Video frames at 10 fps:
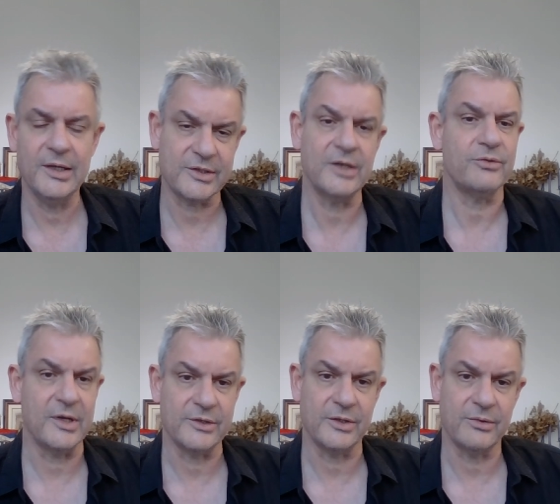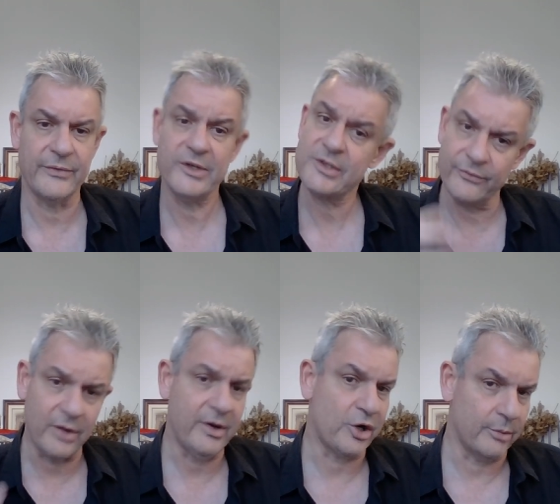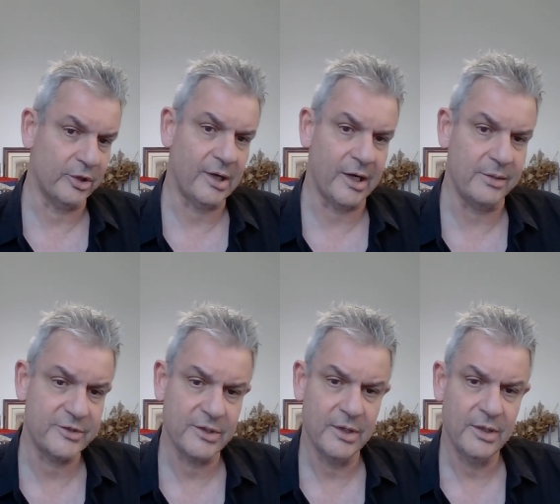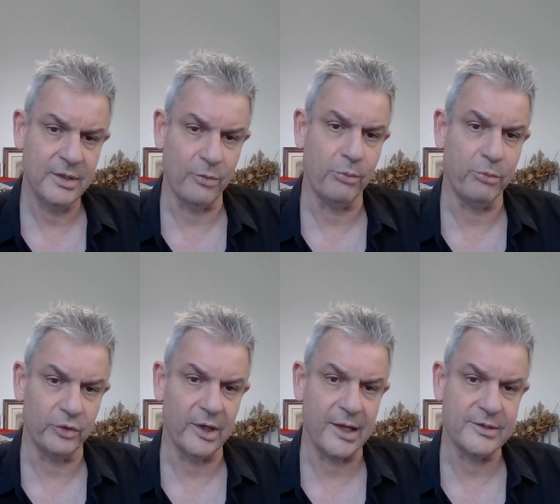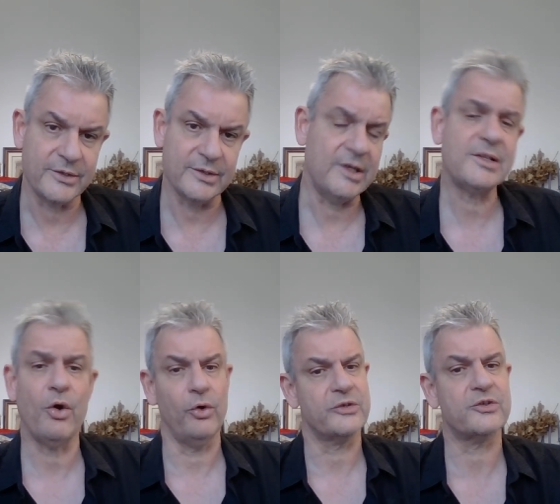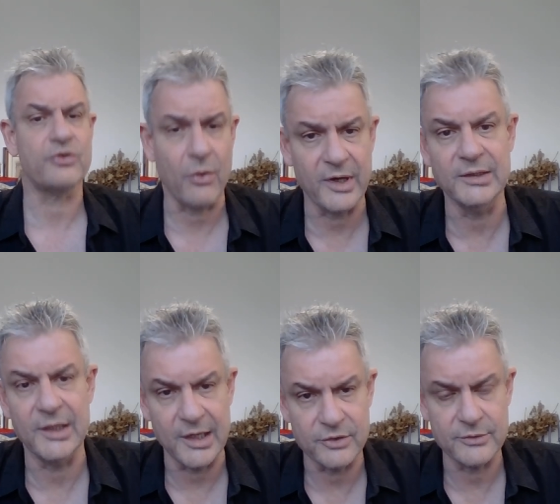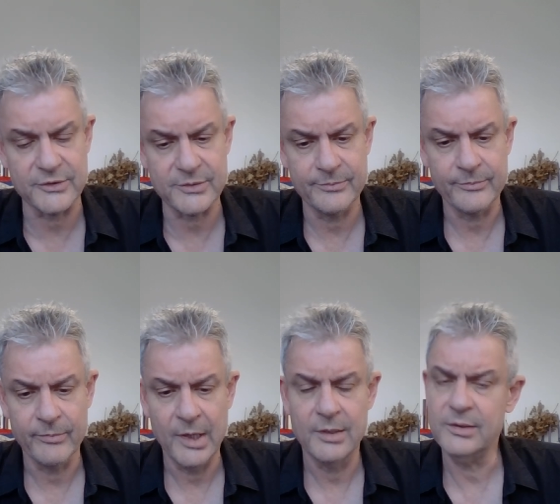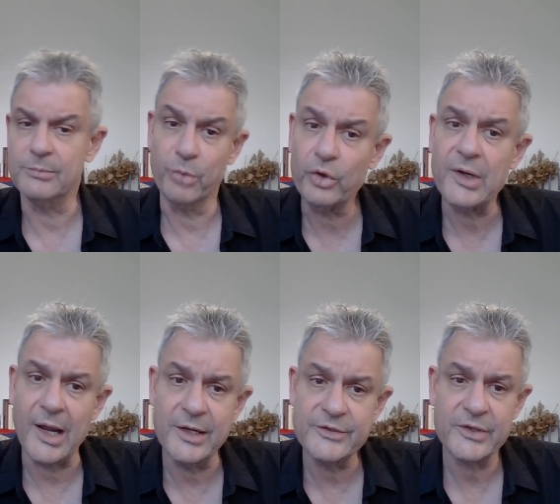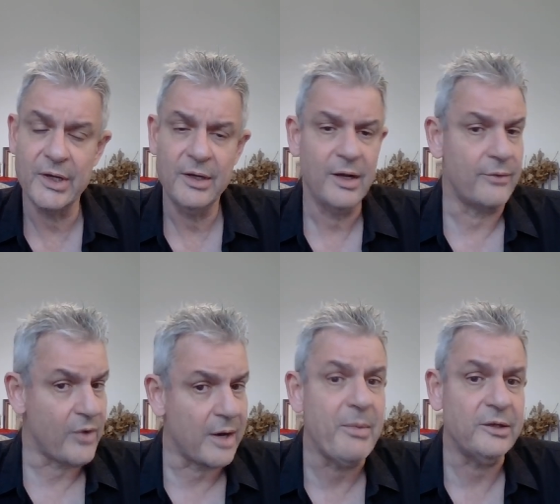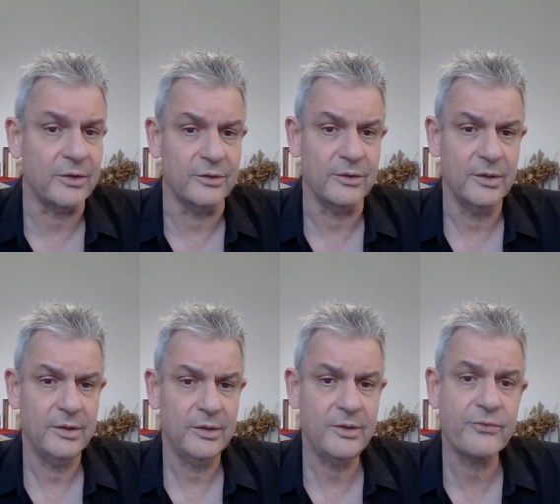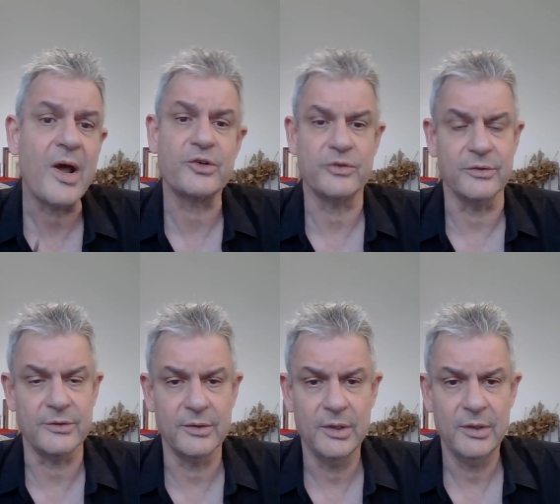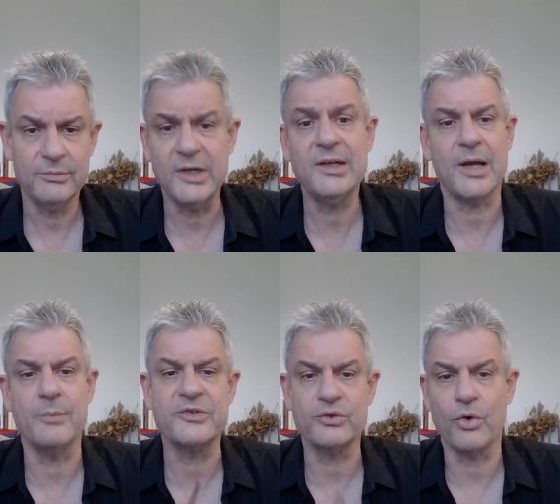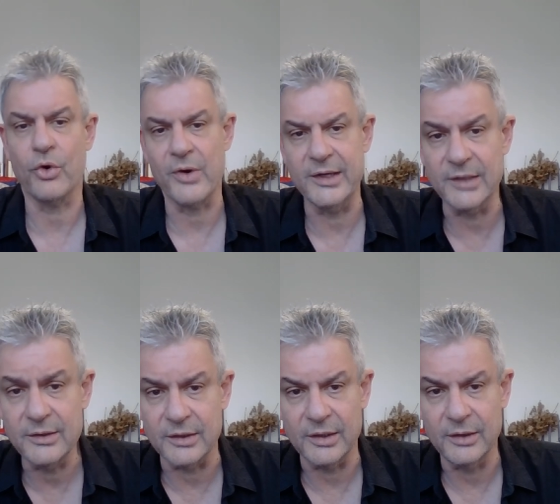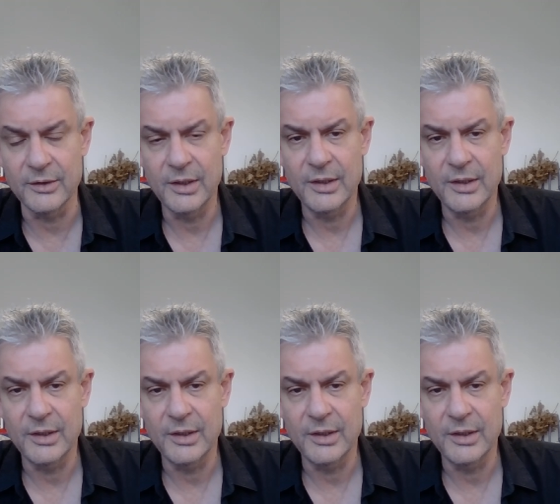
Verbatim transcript: etc., etc. These are very common claims among borderlines. These are all strong indications that borderlines are fragmented and fractured when it comes to core identity,